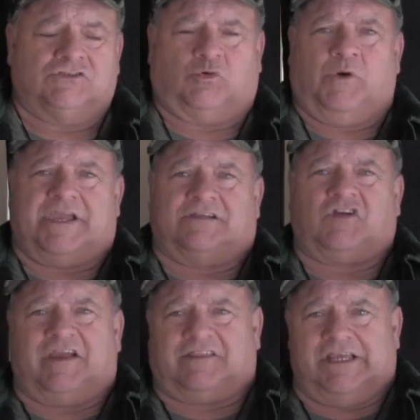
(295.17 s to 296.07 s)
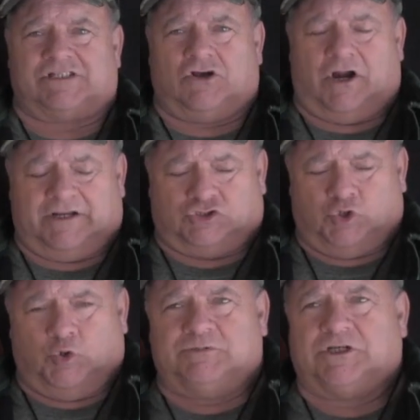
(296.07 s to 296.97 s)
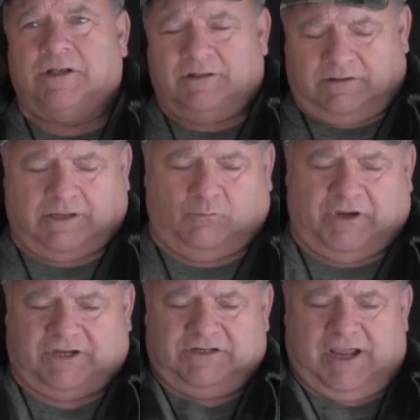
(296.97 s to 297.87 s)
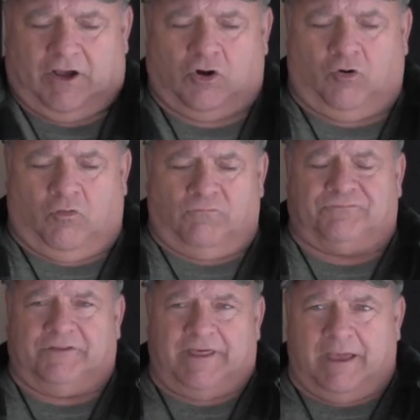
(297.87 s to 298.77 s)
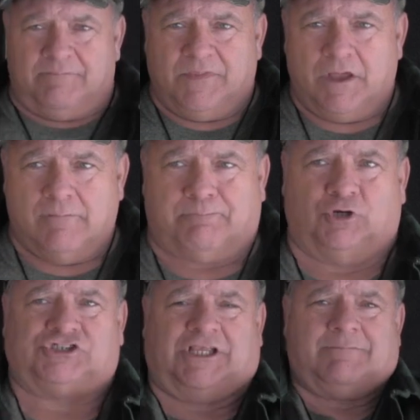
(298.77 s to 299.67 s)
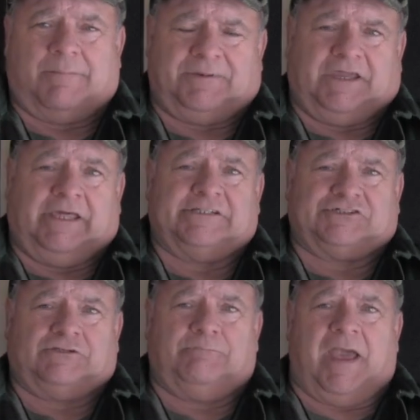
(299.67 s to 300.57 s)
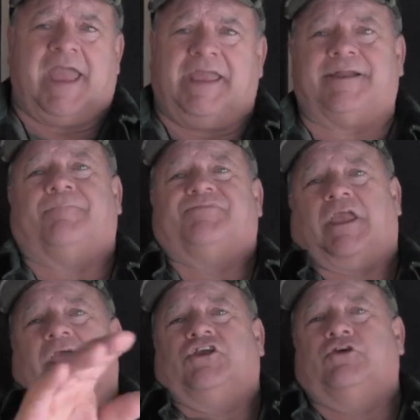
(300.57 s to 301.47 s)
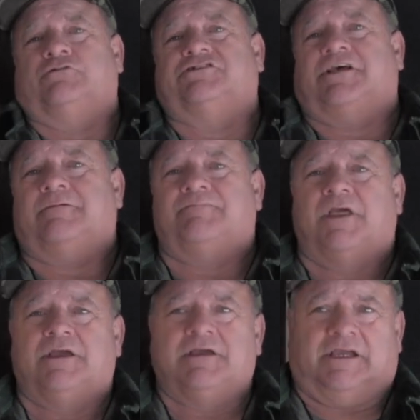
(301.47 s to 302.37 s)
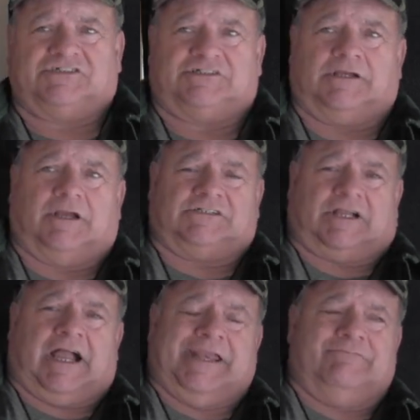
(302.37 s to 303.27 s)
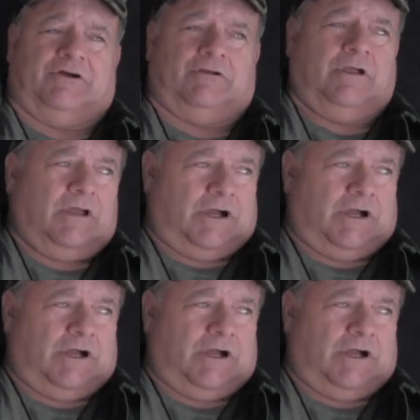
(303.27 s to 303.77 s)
So we could take these sonotubes and we could dig a hole for them, push them up against the bank and use them as a kind of a